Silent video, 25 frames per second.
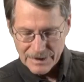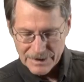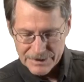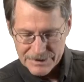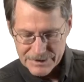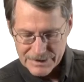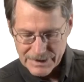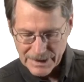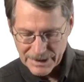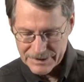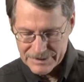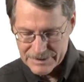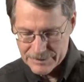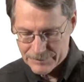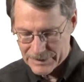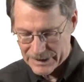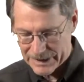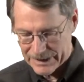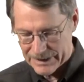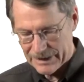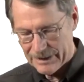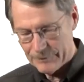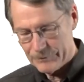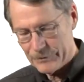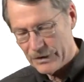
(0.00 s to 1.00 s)
Let's take some
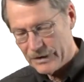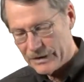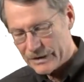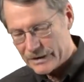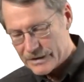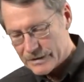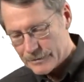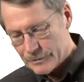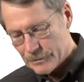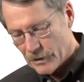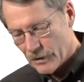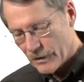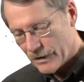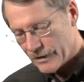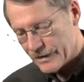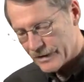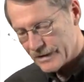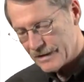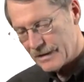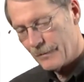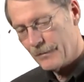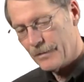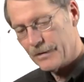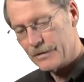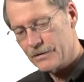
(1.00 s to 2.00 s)
data. I'm going to explore the
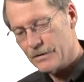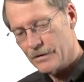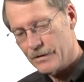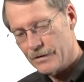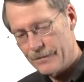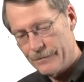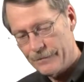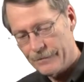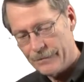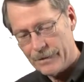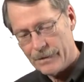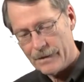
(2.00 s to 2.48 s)
temperature